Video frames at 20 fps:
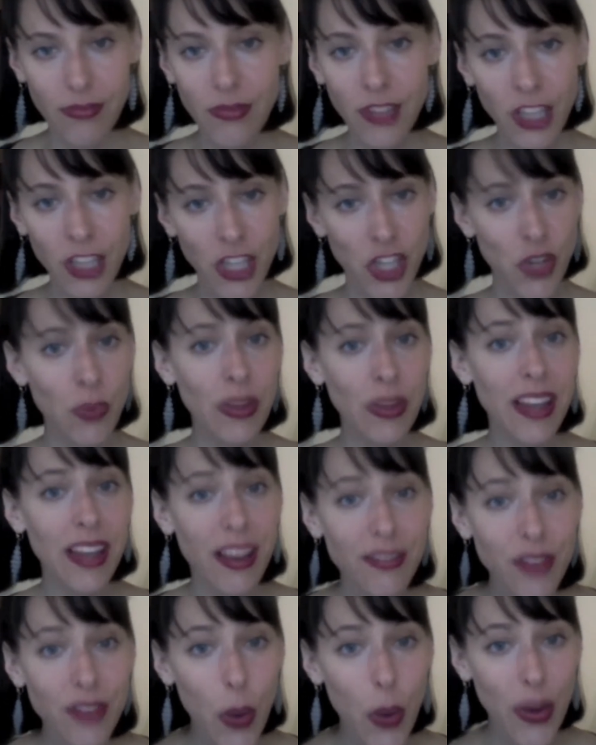she would
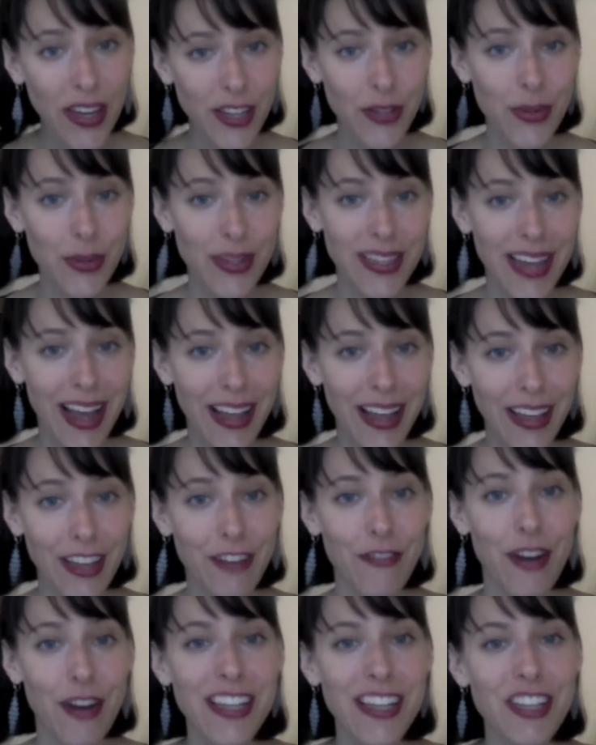love going to Italian
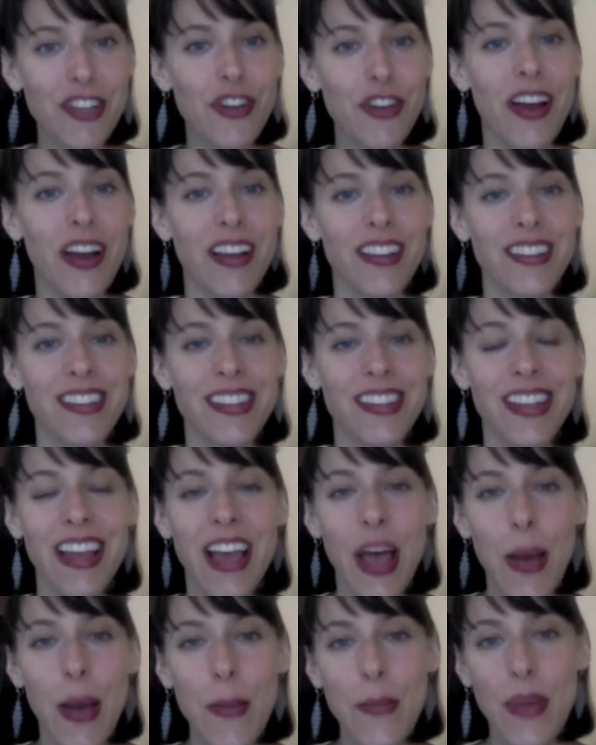restaurants,
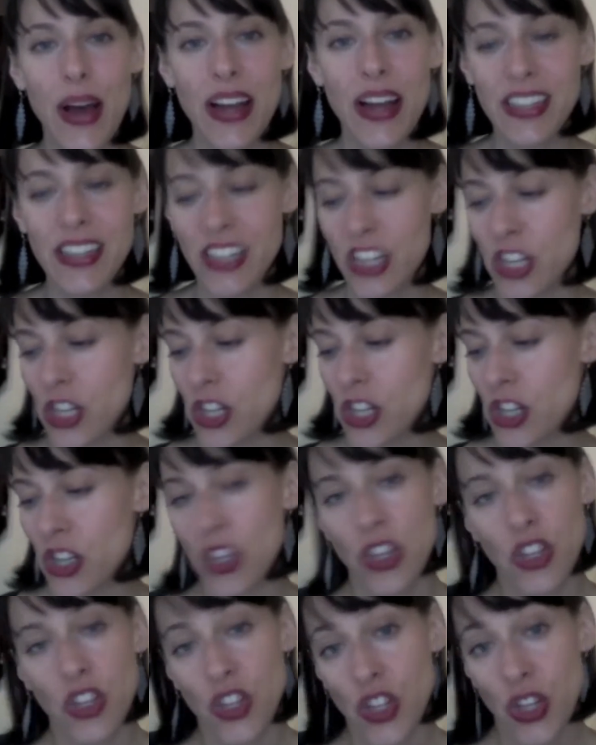but
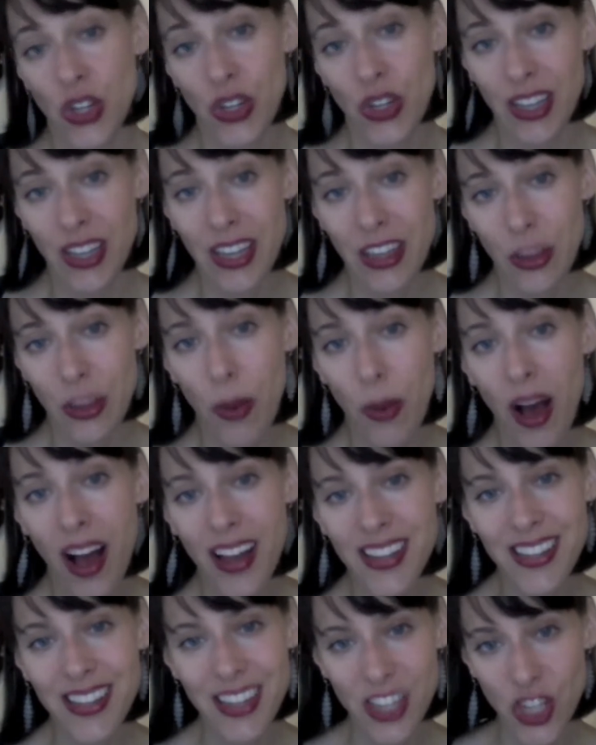she couldn't eat the
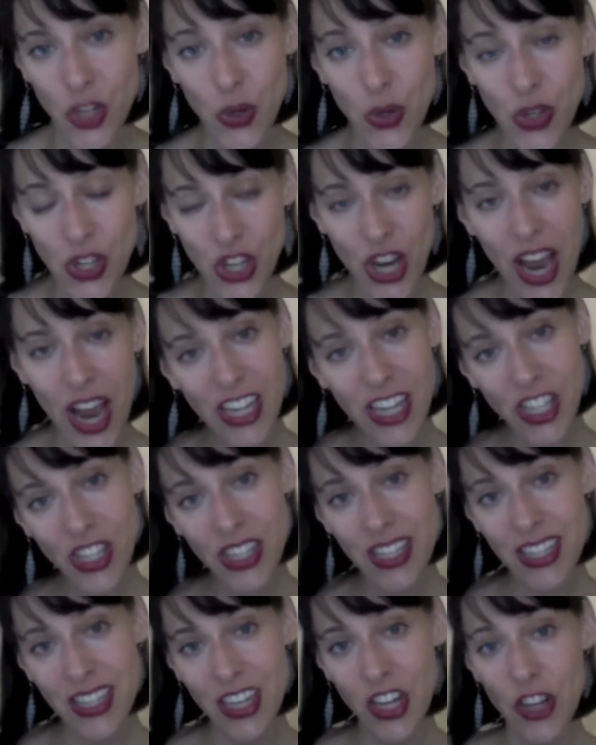pasta. She actually
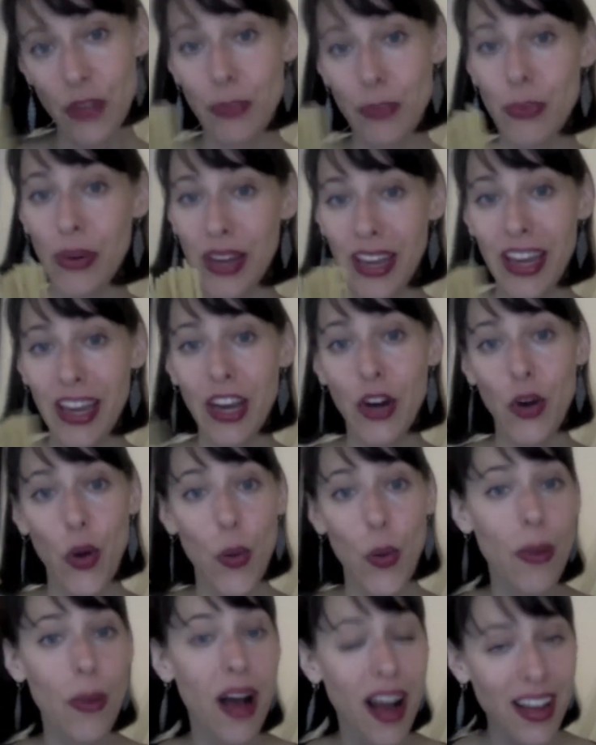started bringing her own
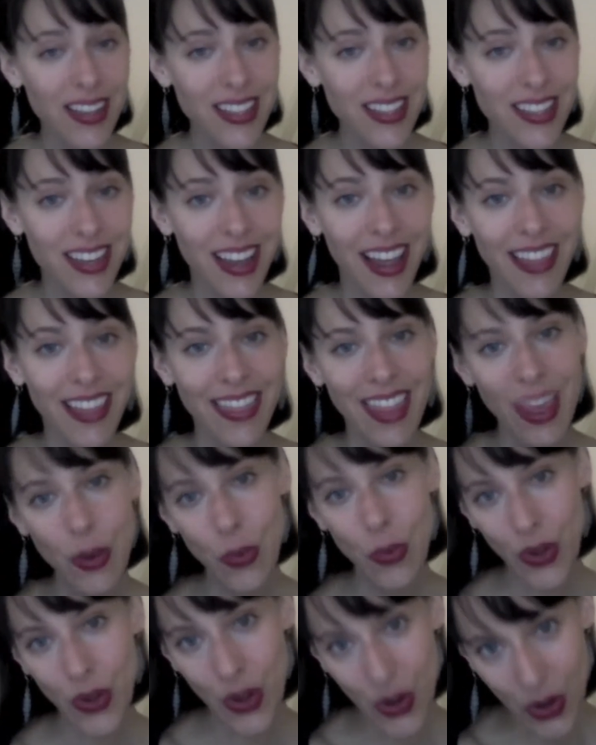pasta, and they
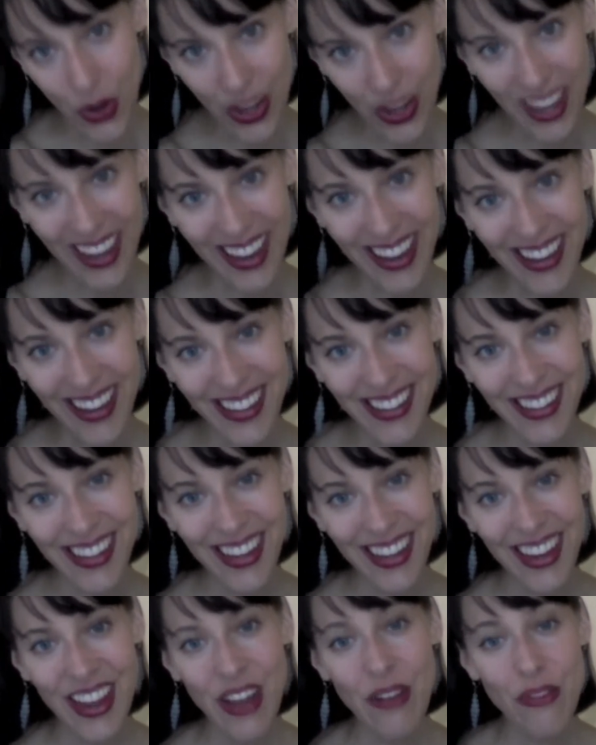would cook it
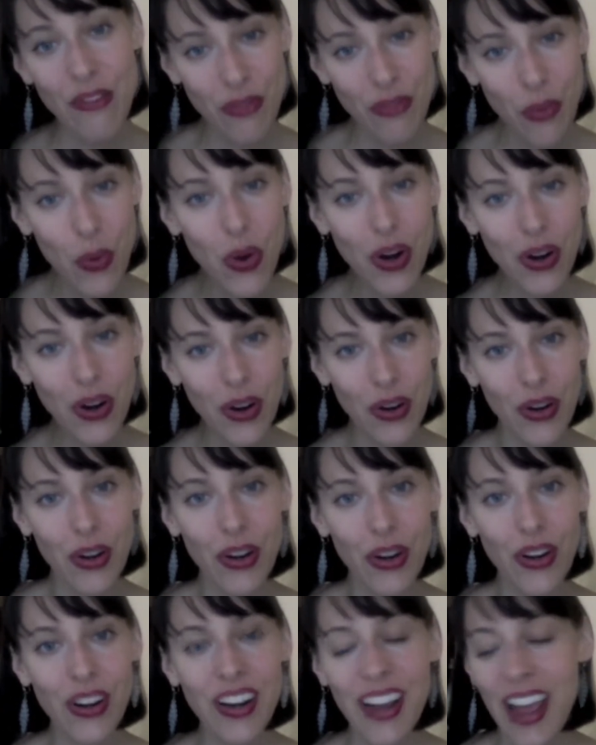for
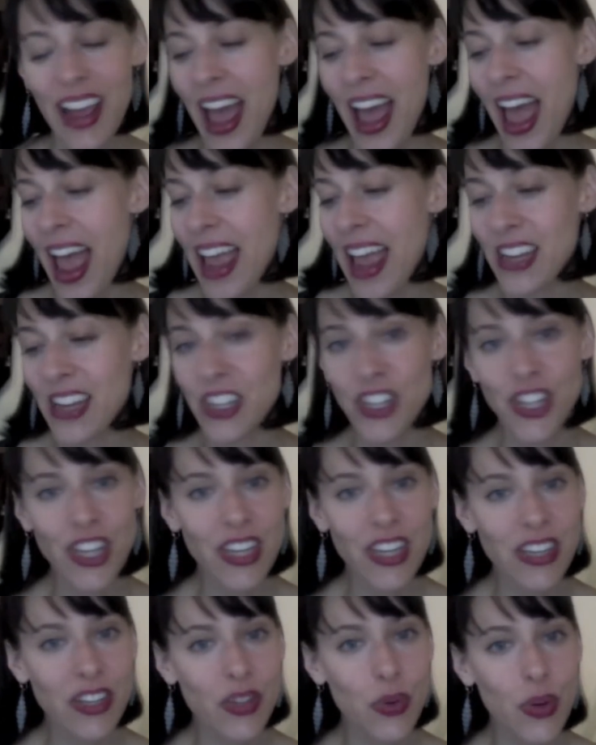her, and she
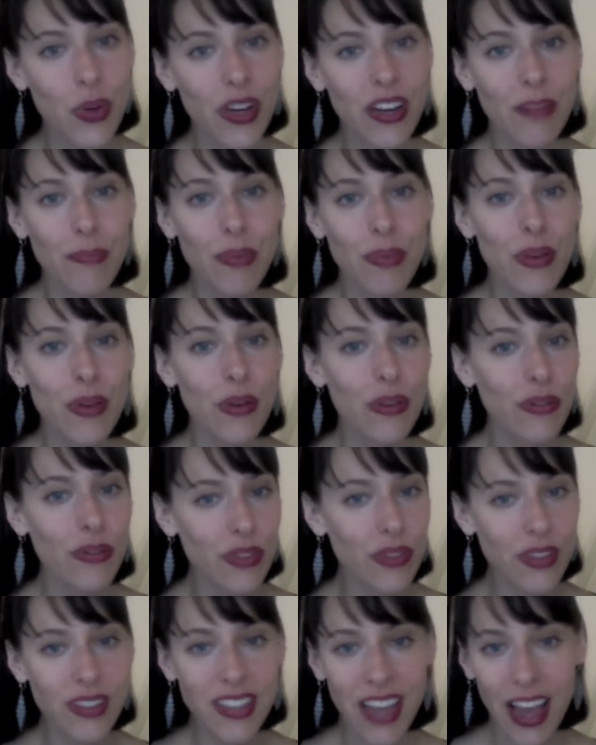enjoyed a
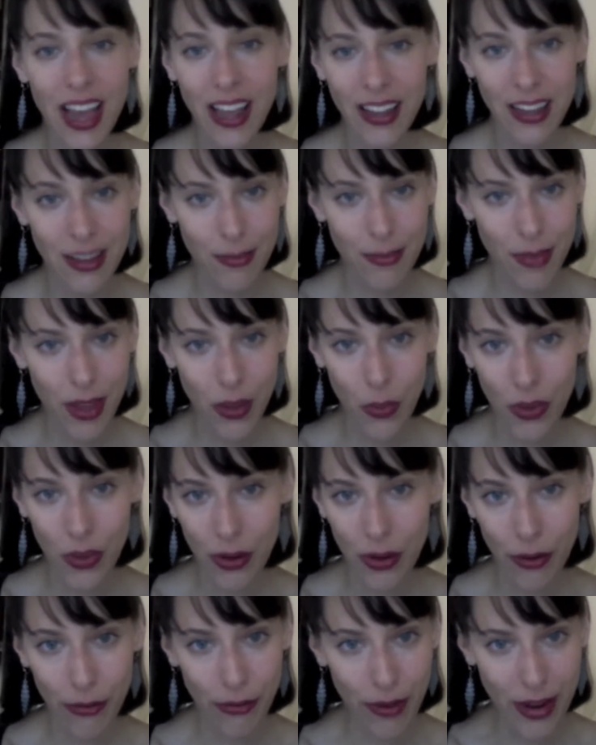beautiful Italian meal with
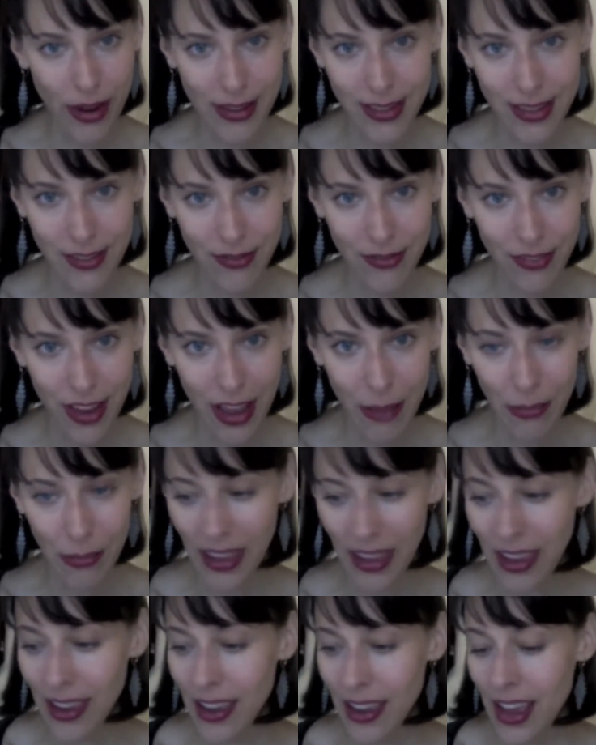her friends and family